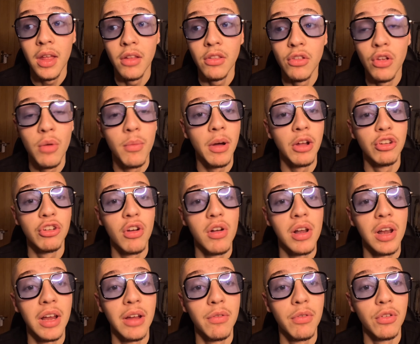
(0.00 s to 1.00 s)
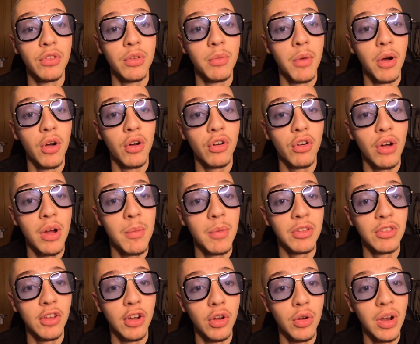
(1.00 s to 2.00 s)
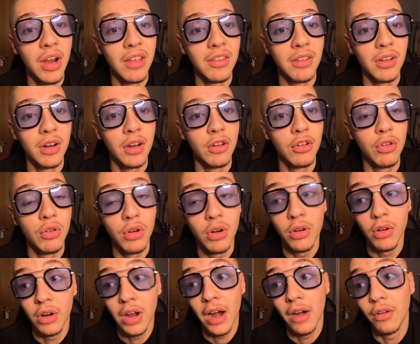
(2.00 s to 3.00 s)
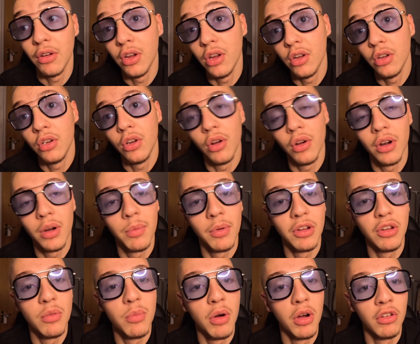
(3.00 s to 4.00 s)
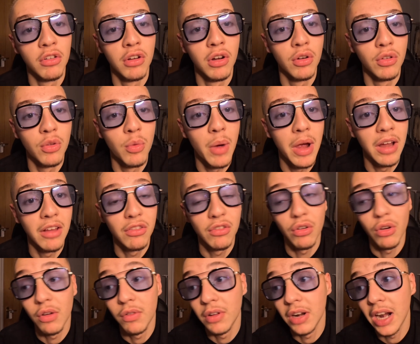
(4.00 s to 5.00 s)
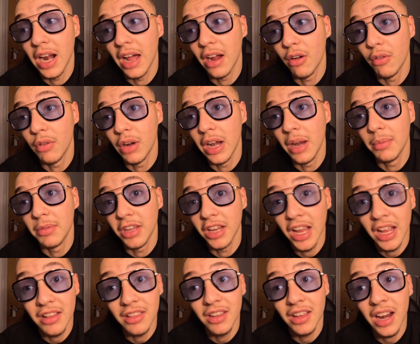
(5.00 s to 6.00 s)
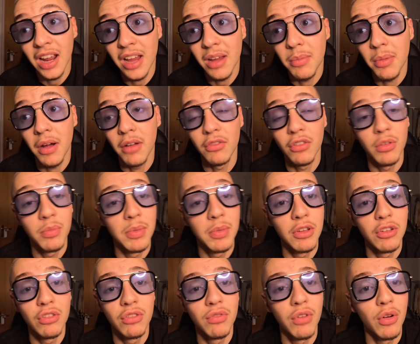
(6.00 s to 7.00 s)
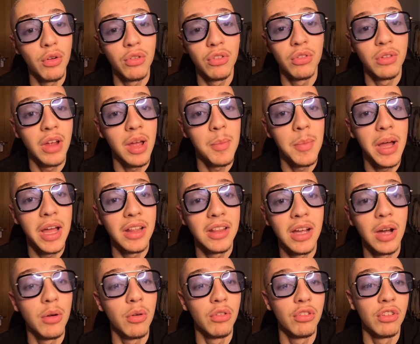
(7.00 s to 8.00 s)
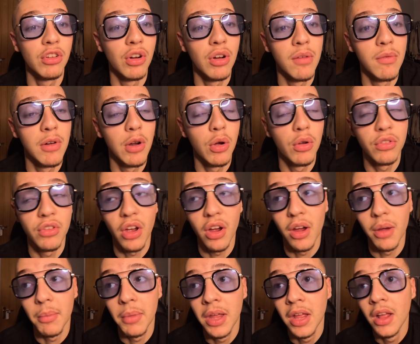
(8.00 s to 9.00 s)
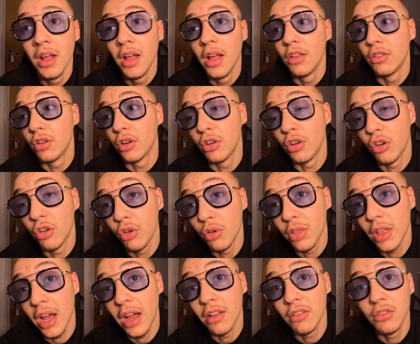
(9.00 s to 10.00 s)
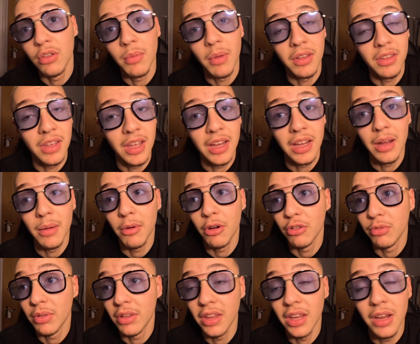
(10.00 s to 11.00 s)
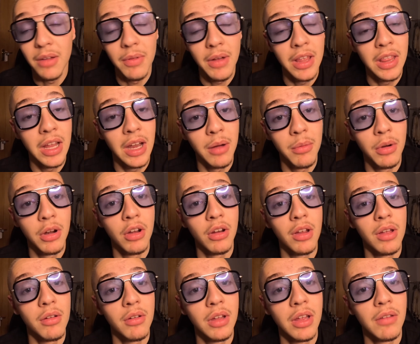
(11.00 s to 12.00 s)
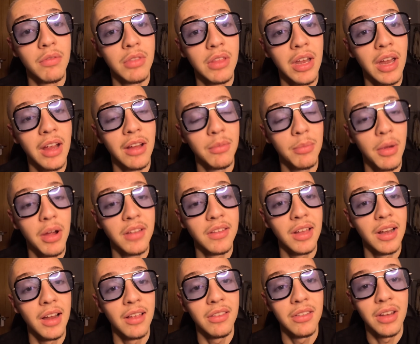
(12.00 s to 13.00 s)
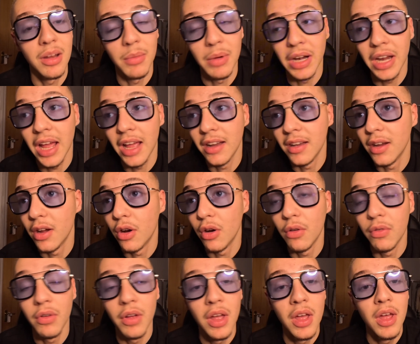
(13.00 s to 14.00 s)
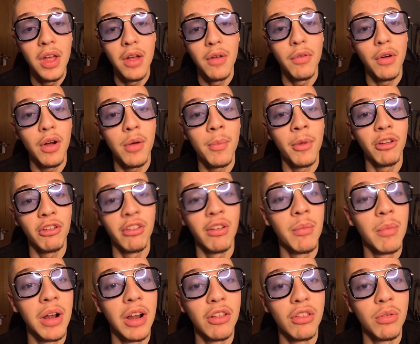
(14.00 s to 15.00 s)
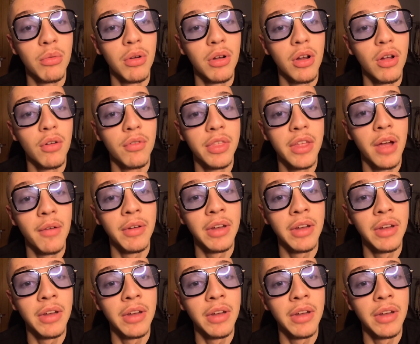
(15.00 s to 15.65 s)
doing my journaling for tomorrow, create my to-do list. I'm going to I'm going to bring you boys along the way. Sorry for the lack of clips again today, but I've just been focused on getting my head down because I don't have a lot of time. So I'm going to do that, do my skincare, brush my teeth, and then I'm going to give today's mindset lesson, and we're going to end it off very much similar to a lot of the other